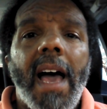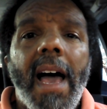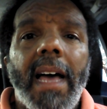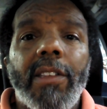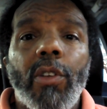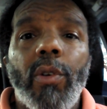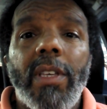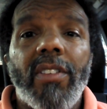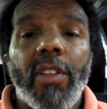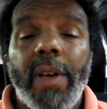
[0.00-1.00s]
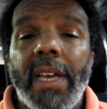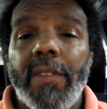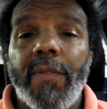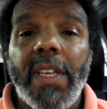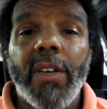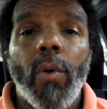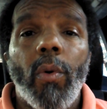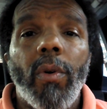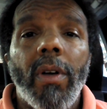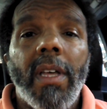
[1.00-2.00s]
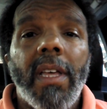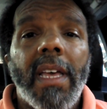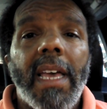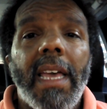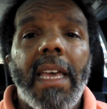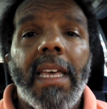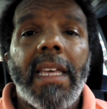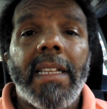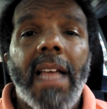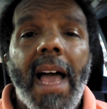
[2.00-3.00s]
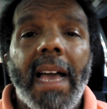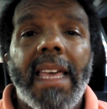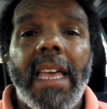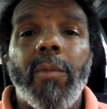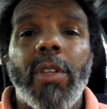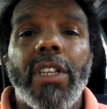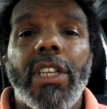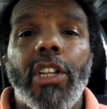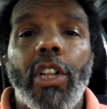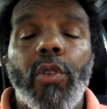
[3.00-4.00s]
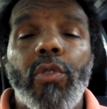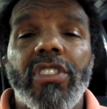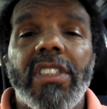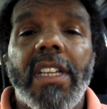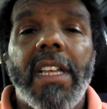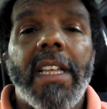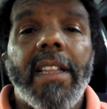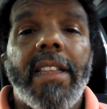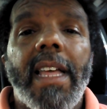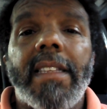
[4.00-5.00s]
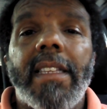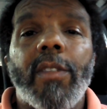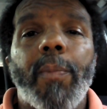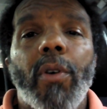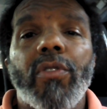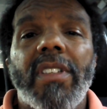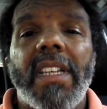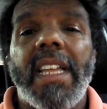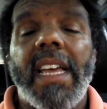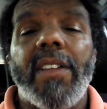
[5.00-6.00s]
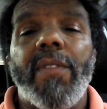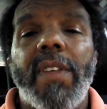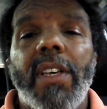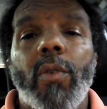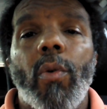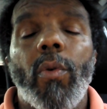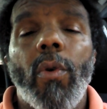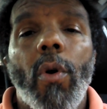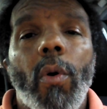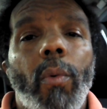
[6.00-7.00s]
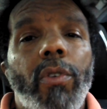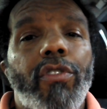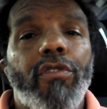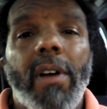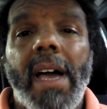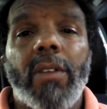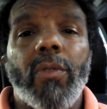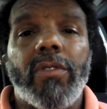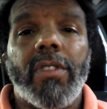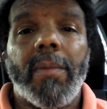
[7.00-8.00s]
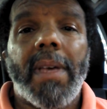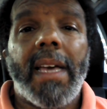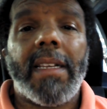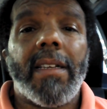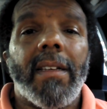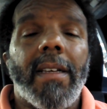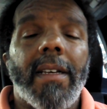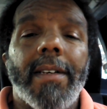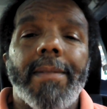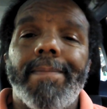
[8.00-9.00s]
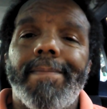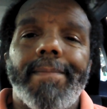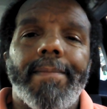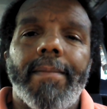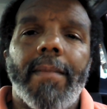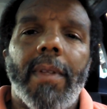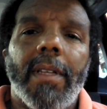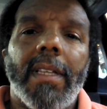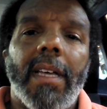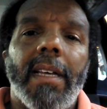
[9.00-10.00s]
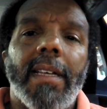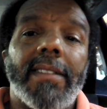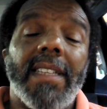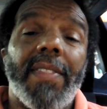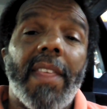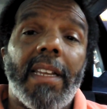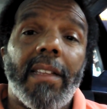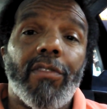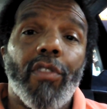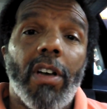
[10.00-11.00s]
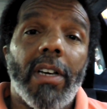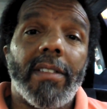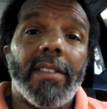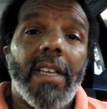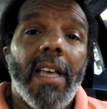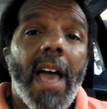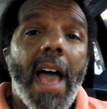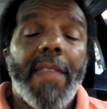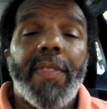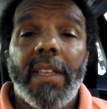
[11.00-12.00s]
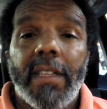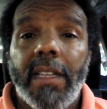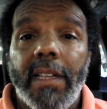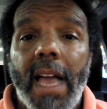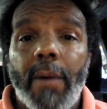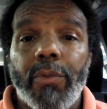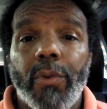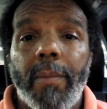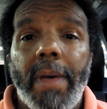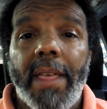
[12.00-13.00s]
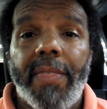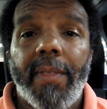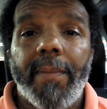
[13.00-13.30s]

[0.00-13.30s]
I knew he still had the vehicle, and I came to the conclusion that this person that had the vehicle was strung out on some kind of synthetic drugs. I think that guy was on meth.